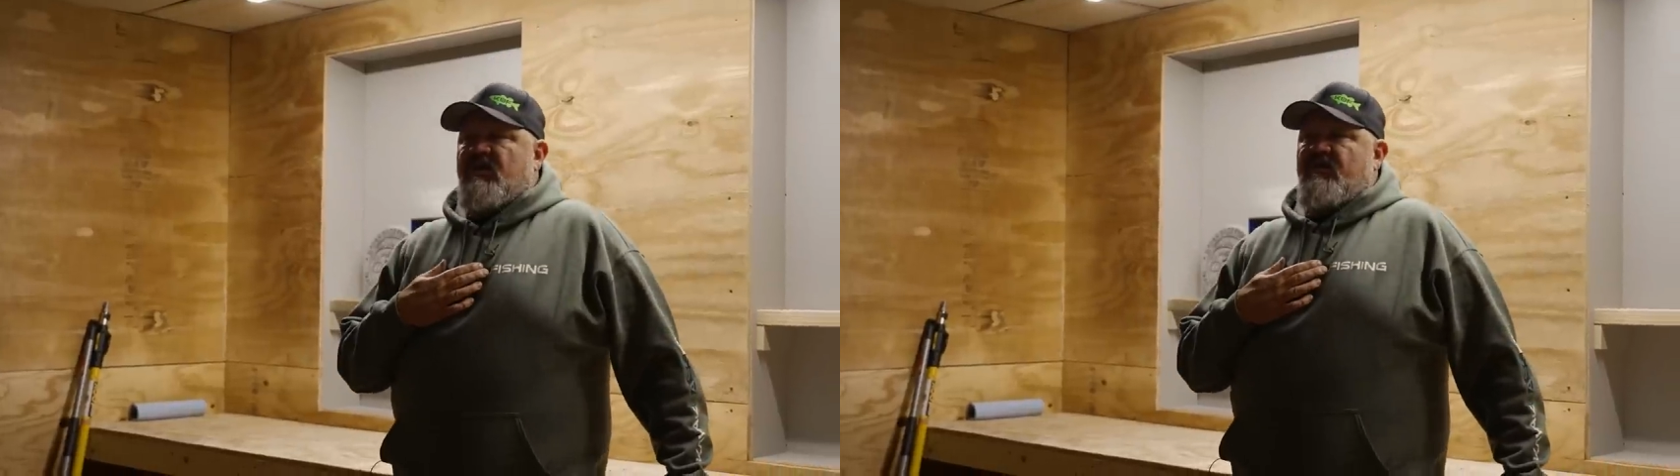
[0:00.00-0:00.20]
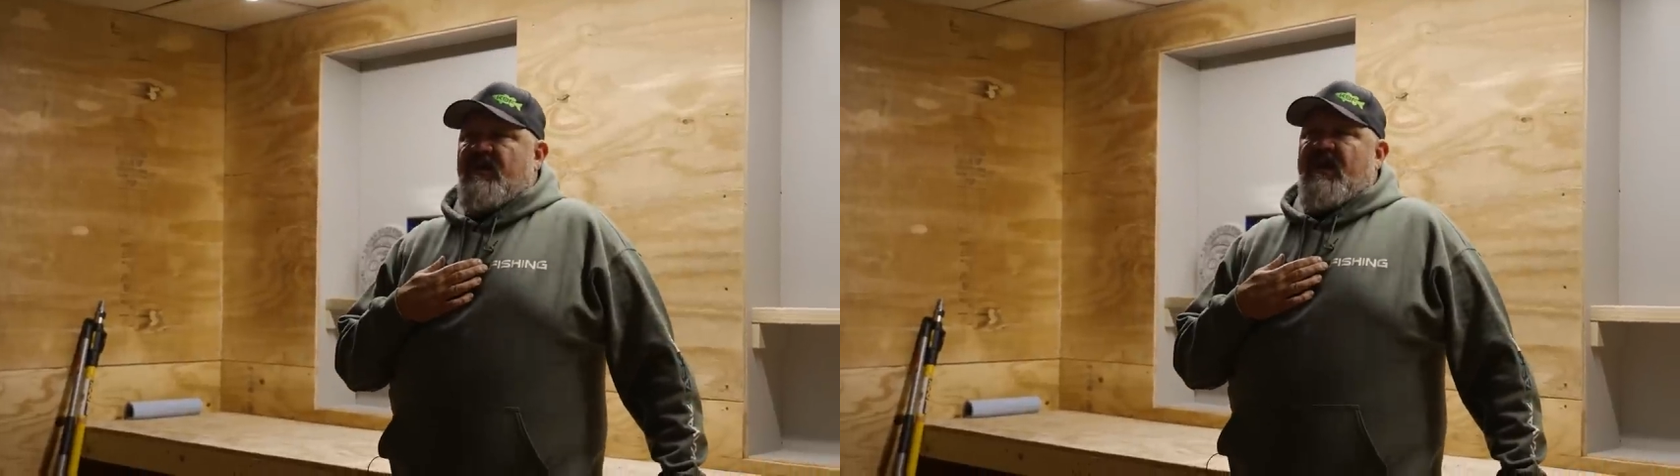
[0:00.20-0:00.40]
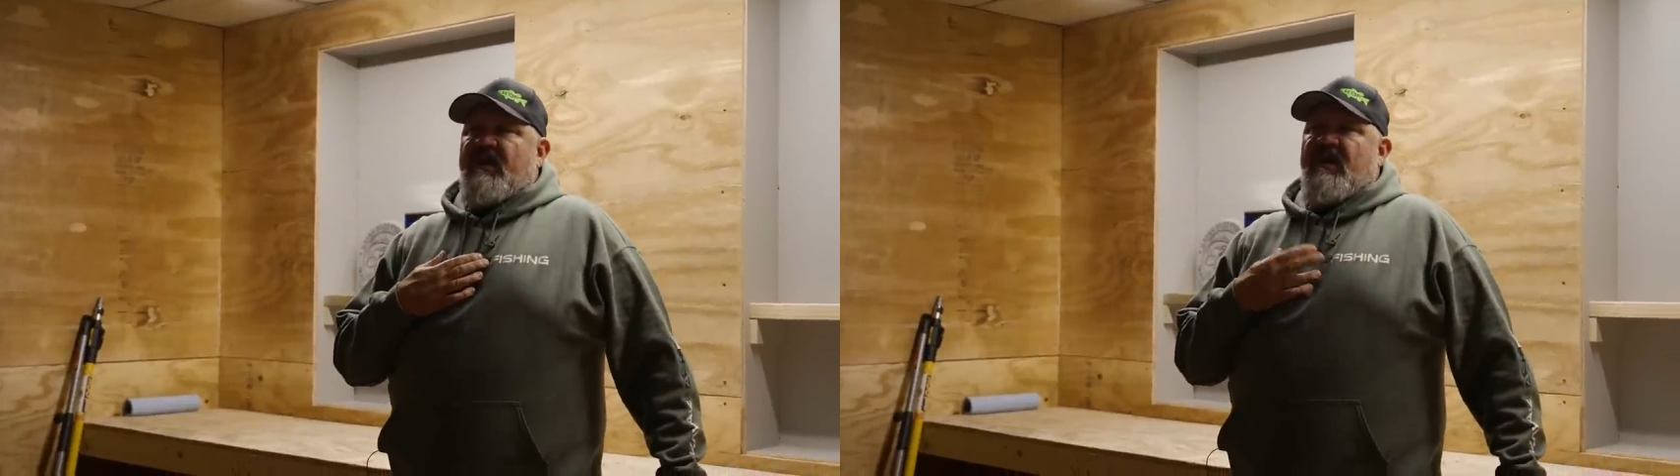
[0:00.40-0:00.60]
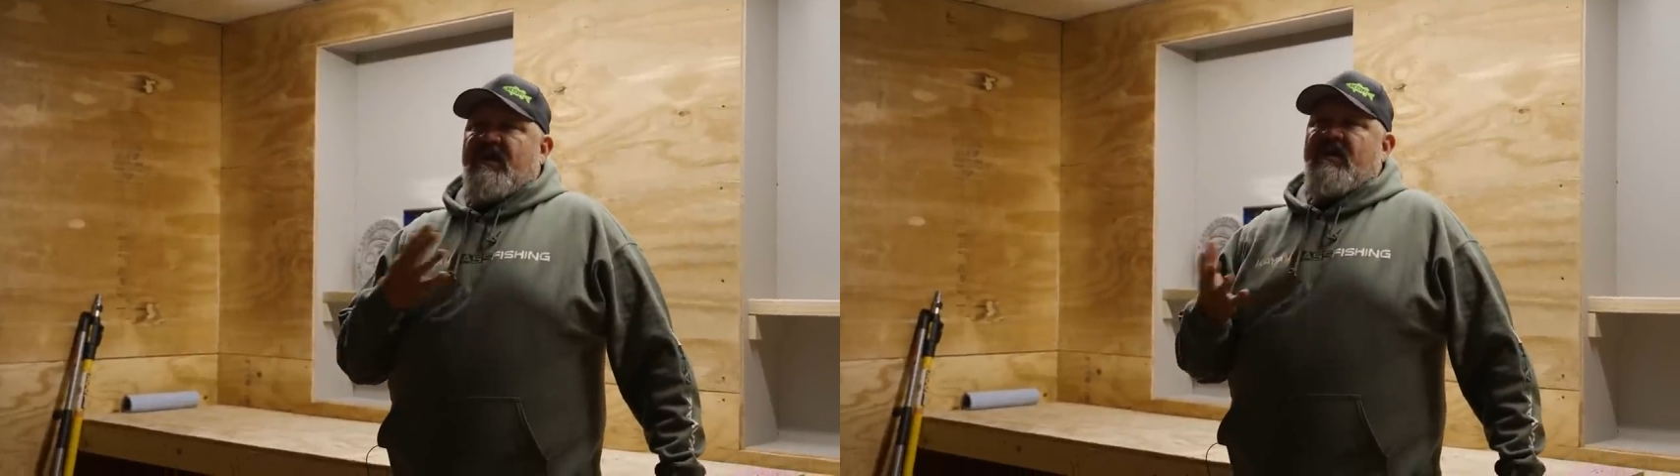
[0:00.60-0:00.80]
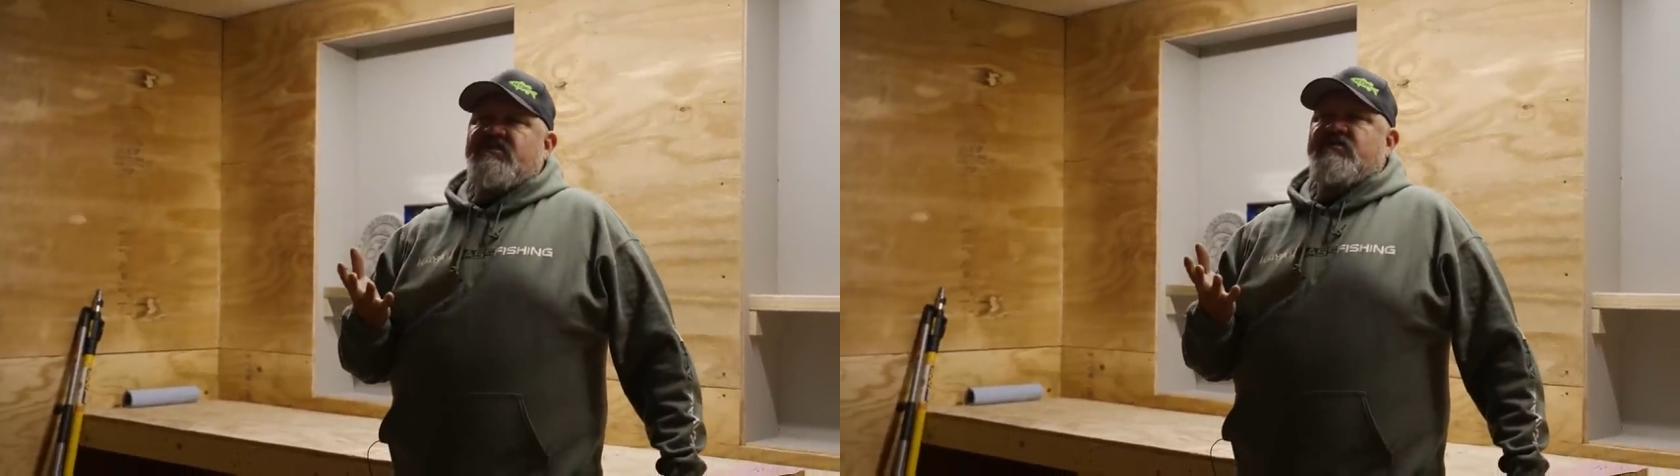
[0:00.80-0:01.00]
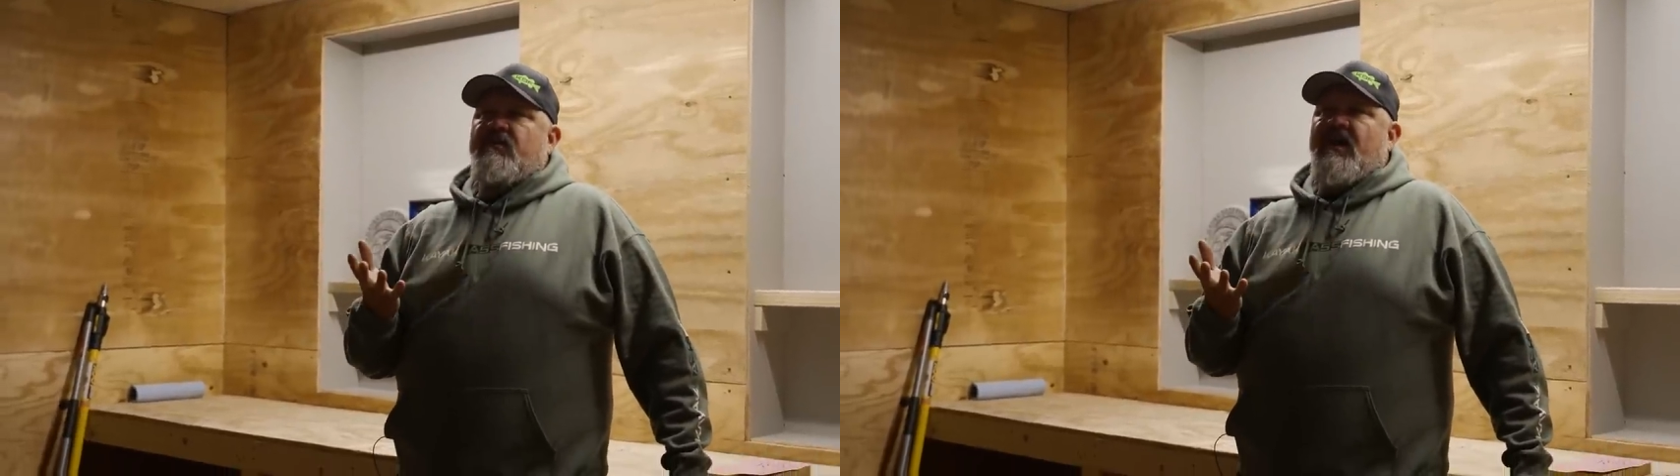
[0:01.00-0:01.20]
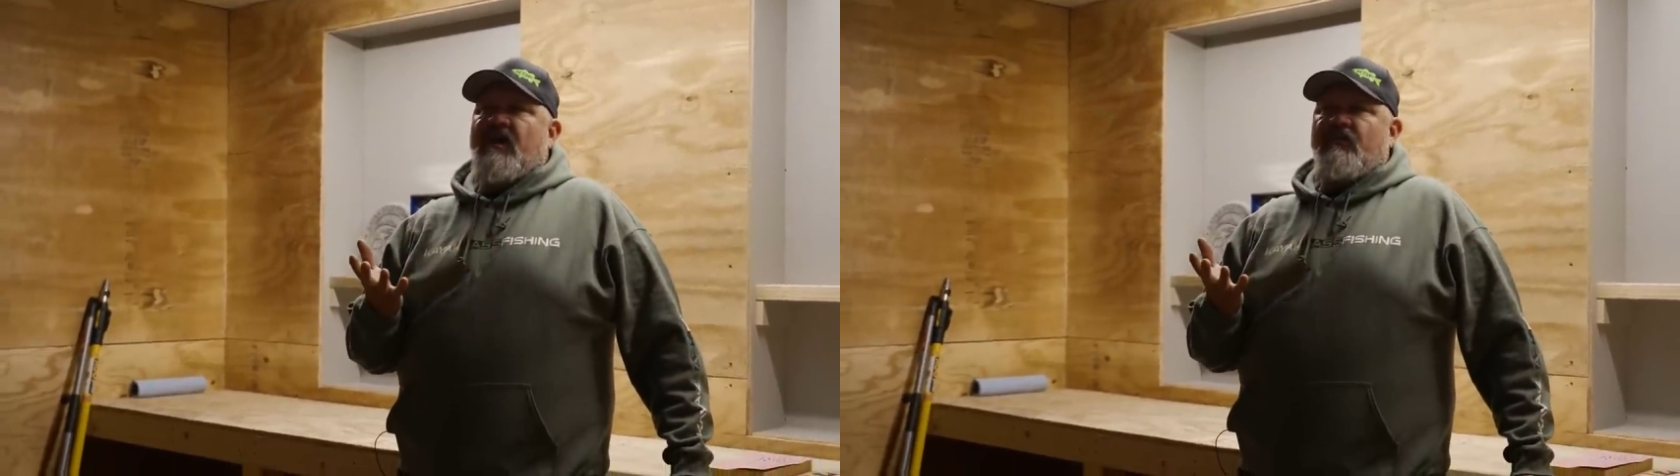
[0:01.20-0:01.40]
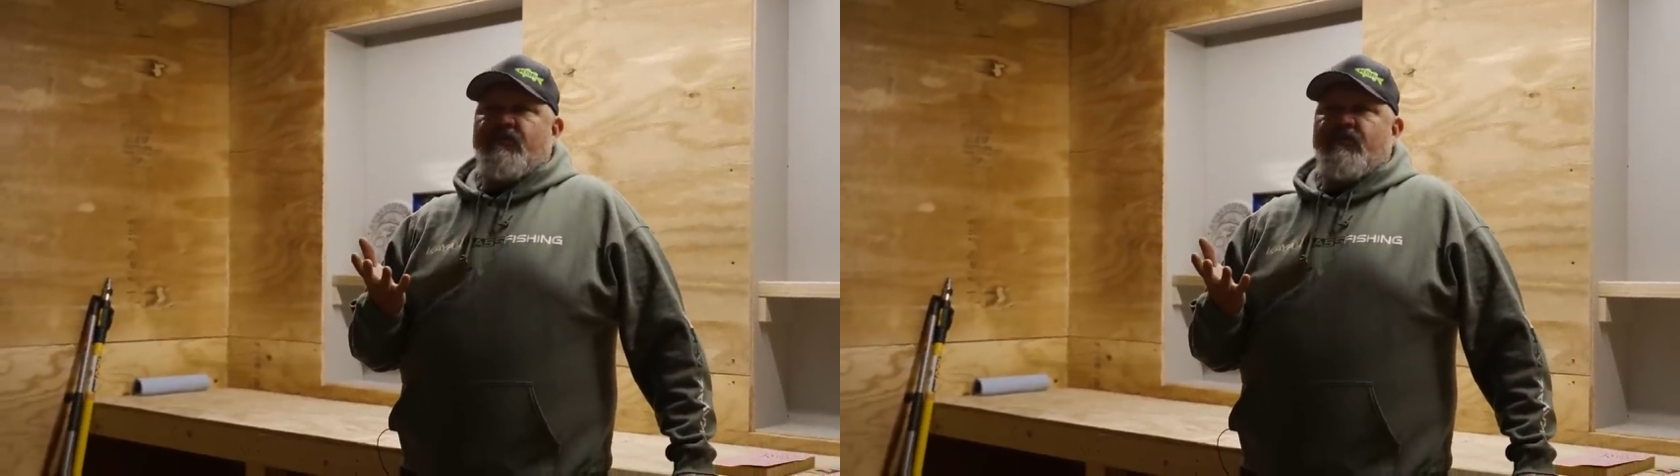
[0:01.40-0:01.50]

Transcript: that I kind of took my eye off